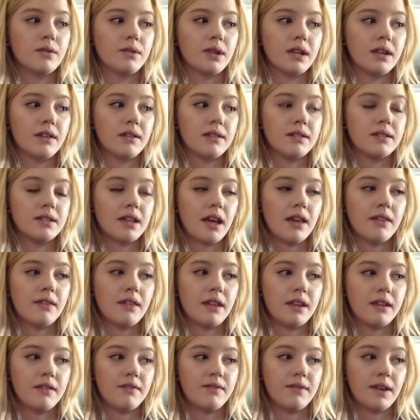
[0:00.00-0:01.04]
when I said
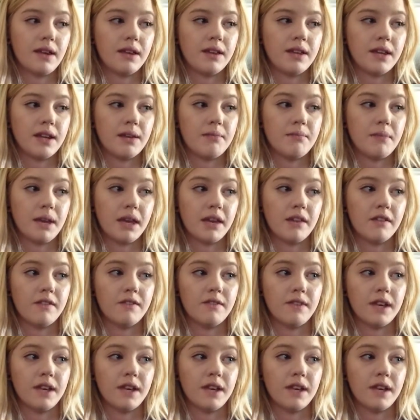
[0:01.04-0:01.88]
that it felt like a male